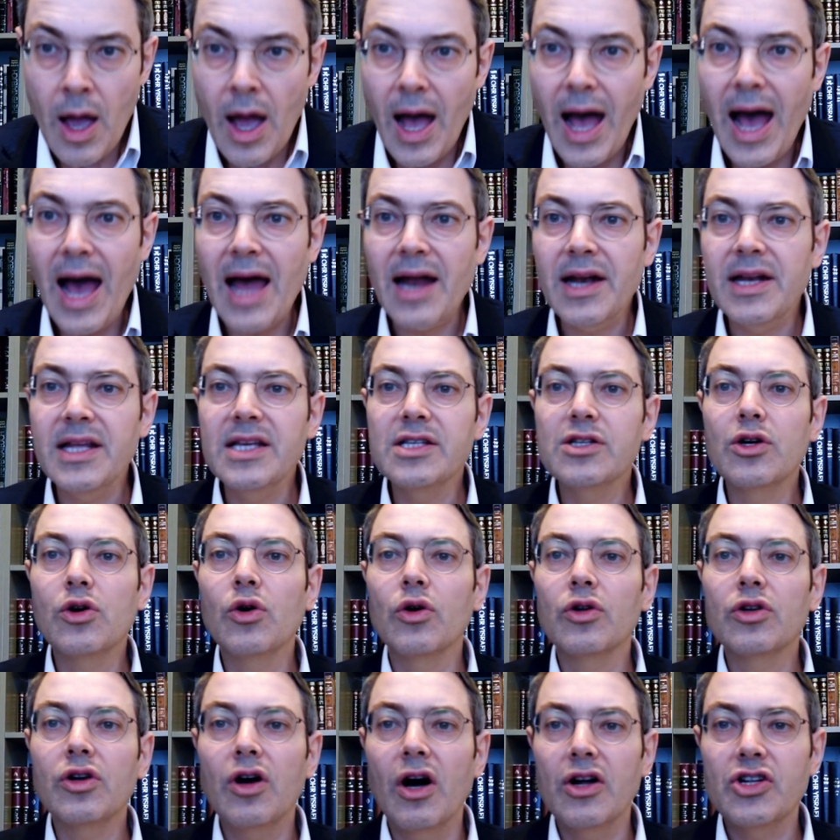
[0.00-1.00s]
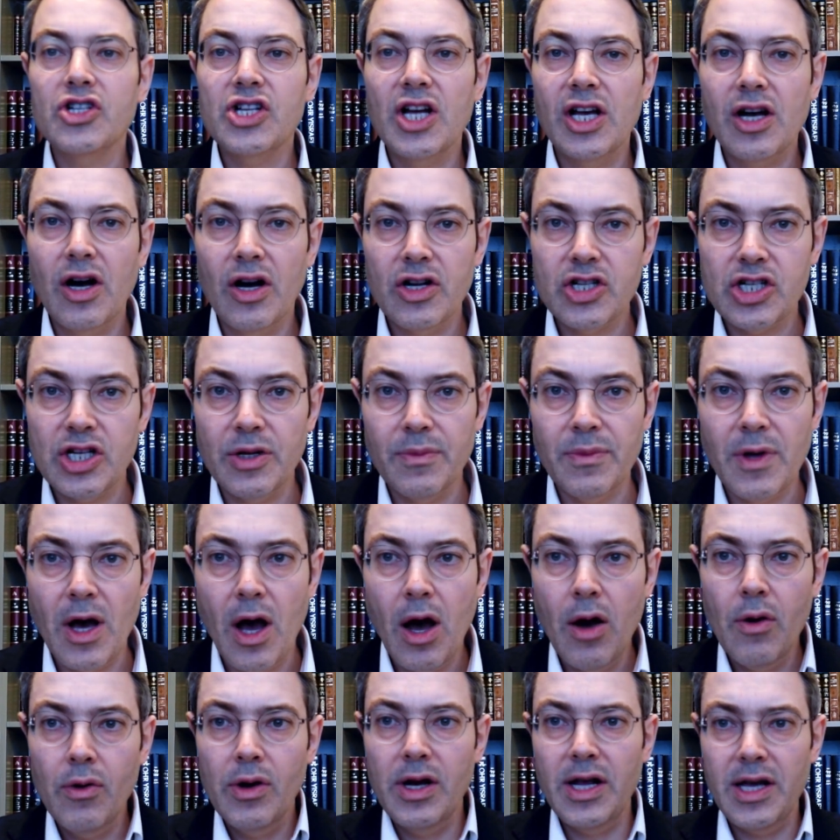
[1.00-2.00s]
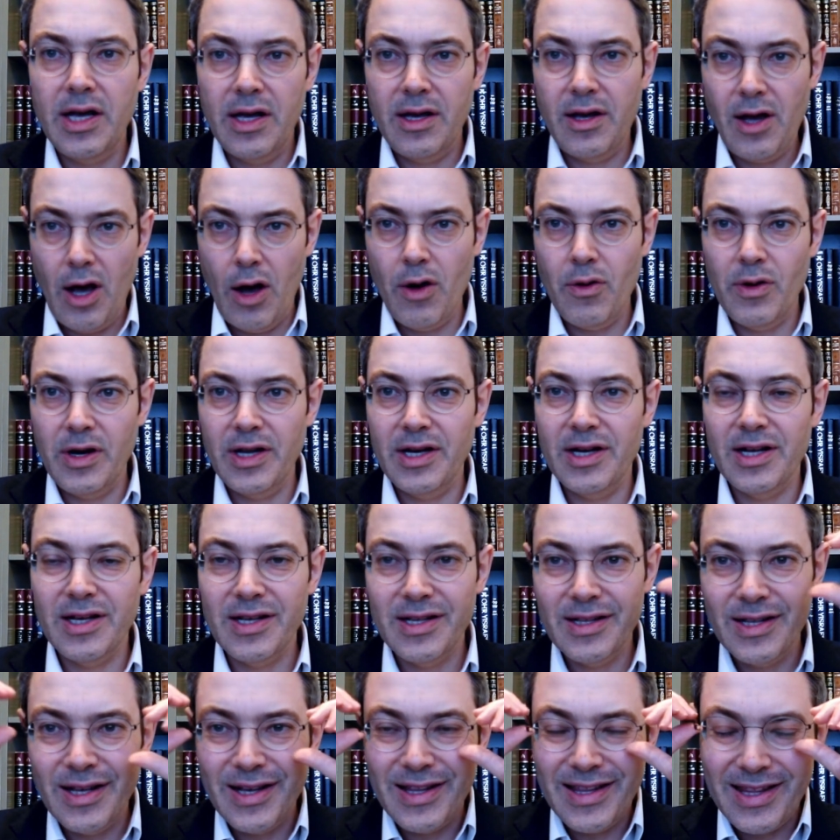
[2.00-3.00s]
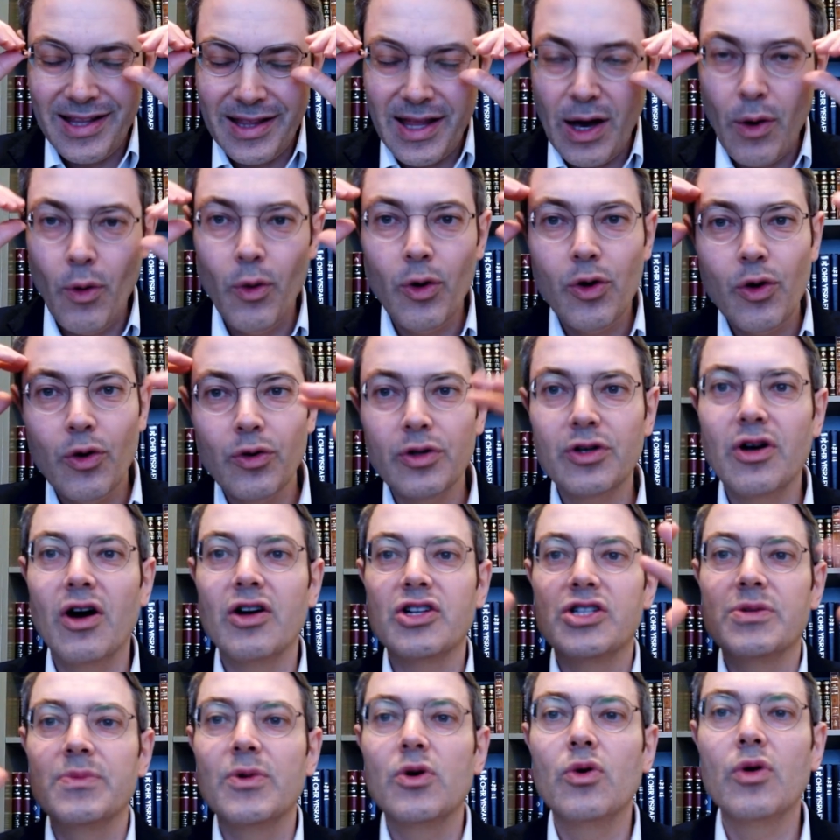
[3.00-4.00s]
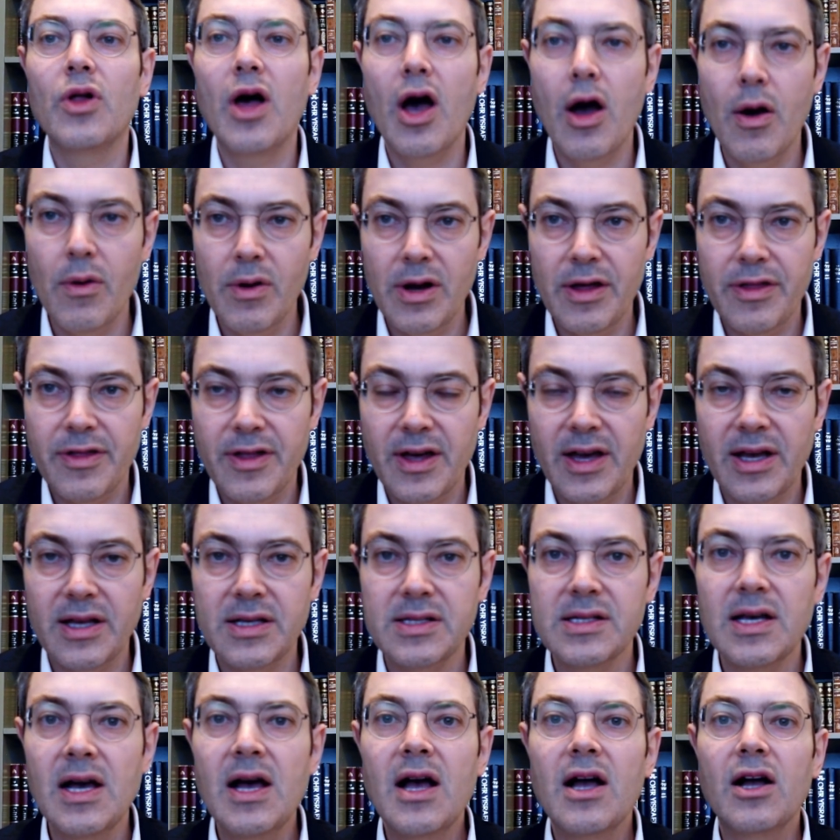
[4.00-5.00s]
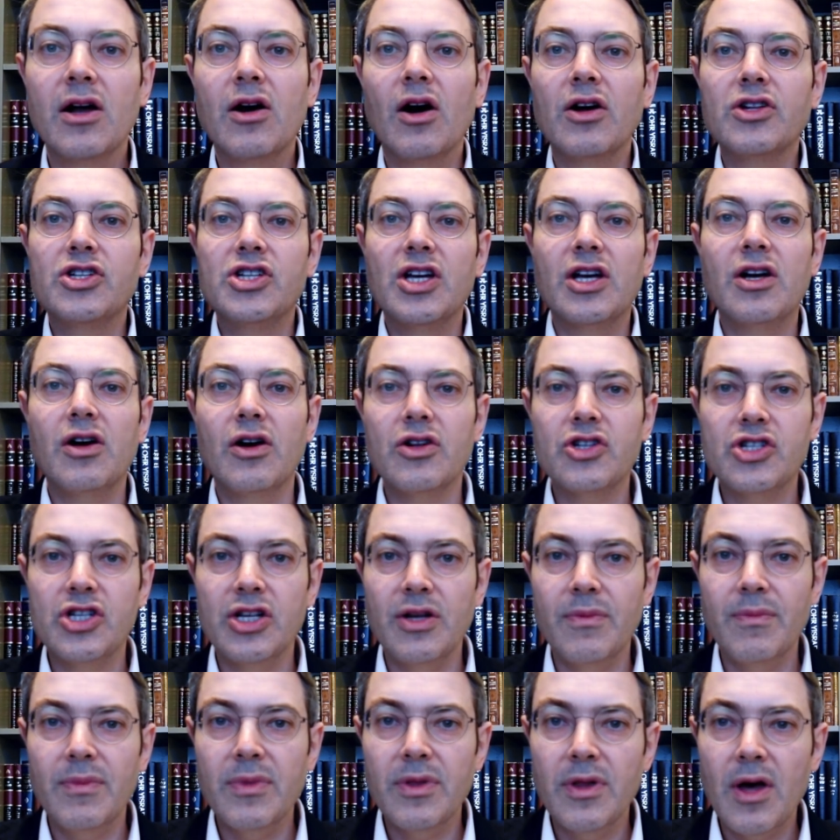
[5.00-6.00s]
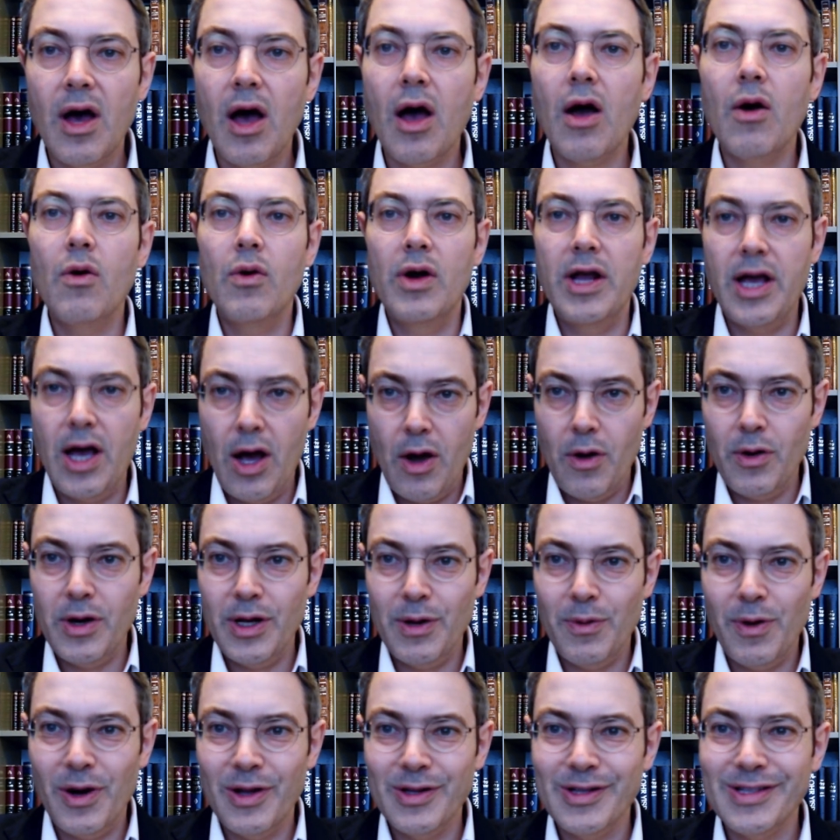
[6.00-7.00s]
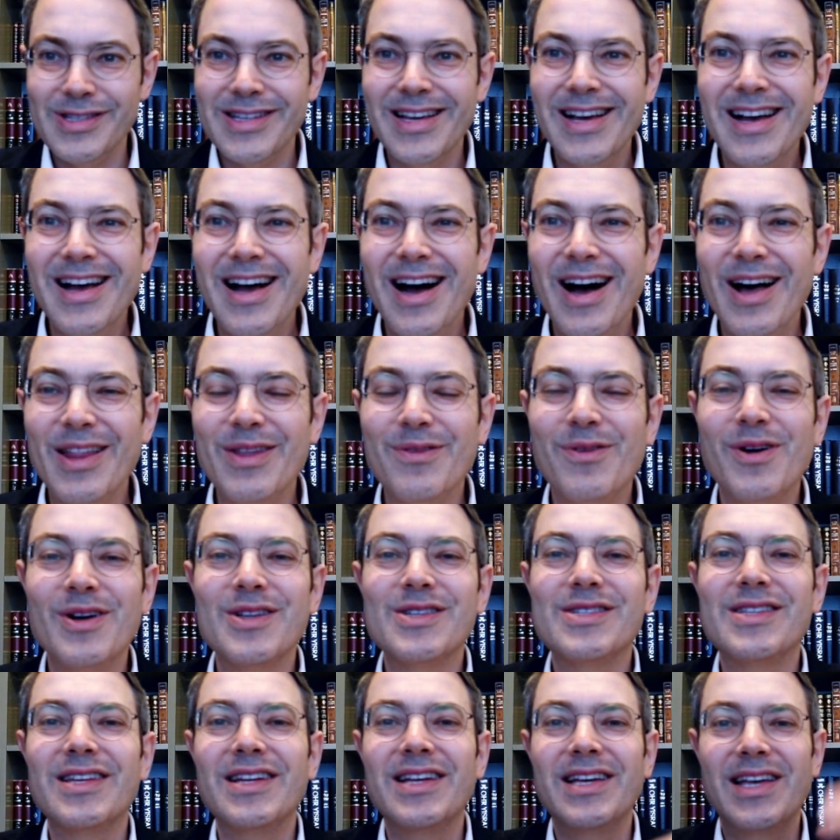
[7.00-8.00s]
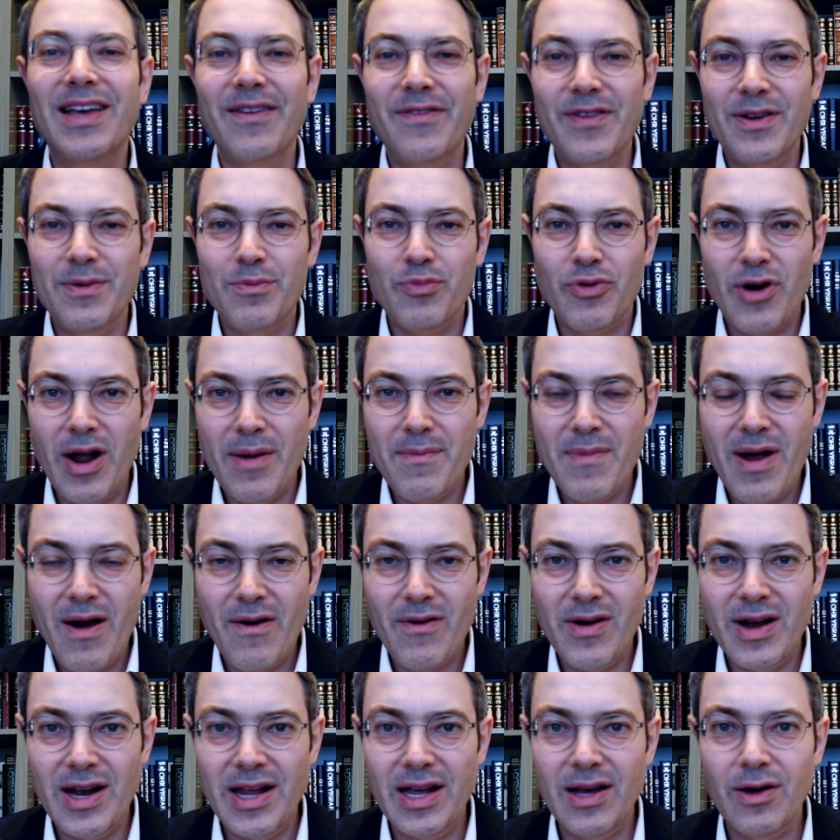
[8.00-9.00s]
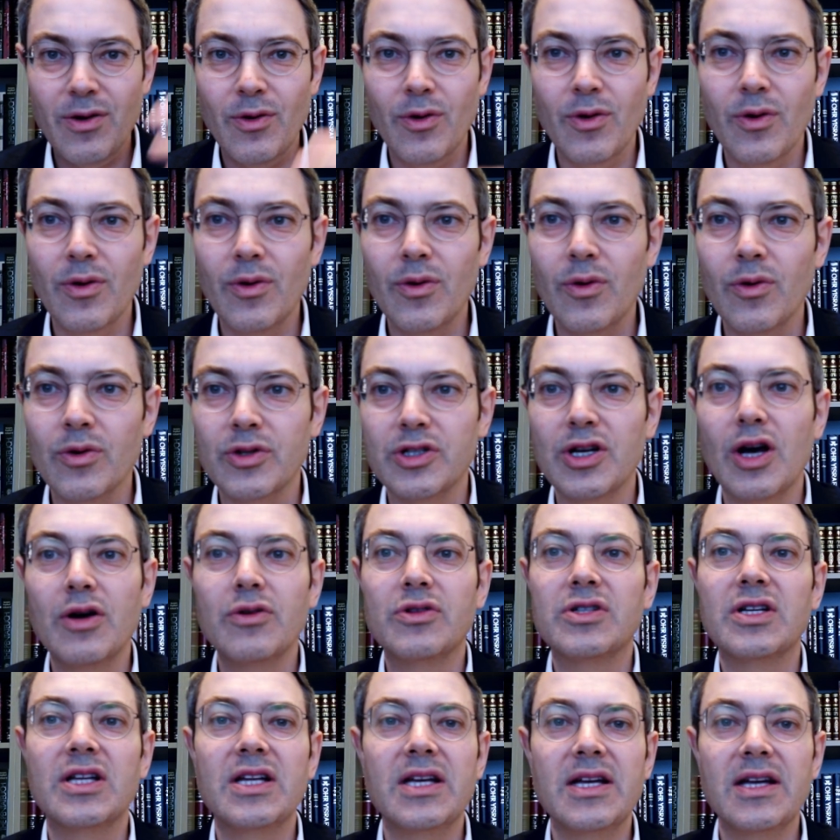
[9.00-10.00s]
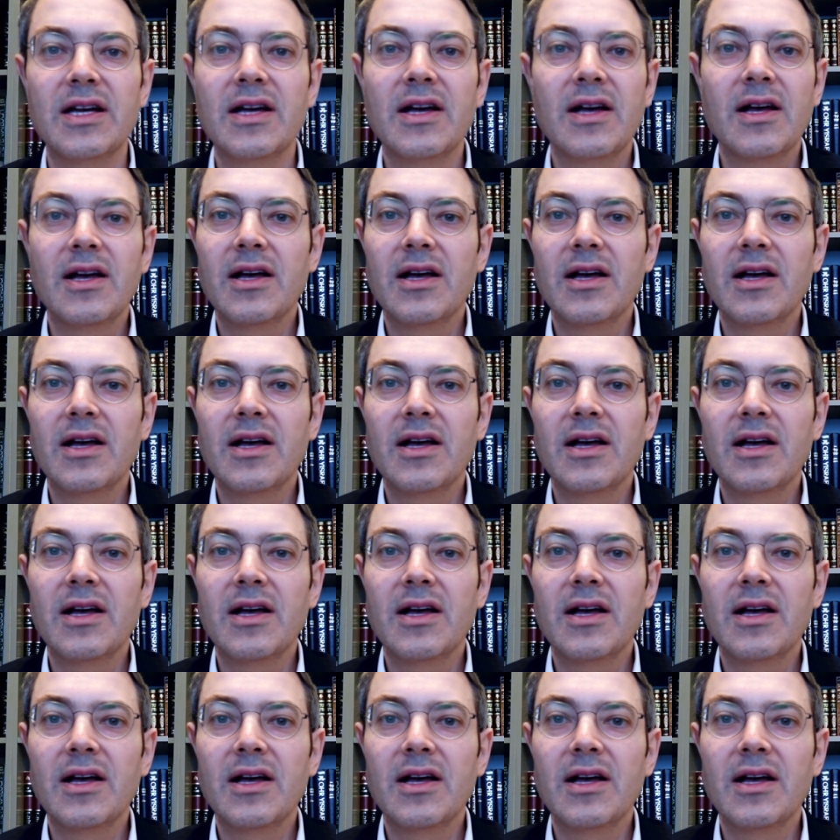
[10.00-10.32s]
And these are called kodshe kodshim, the holy, they're all called kodshim, they're all holy things. Kodshe kodshim, the holy ones, are the ones that are given primarily or totally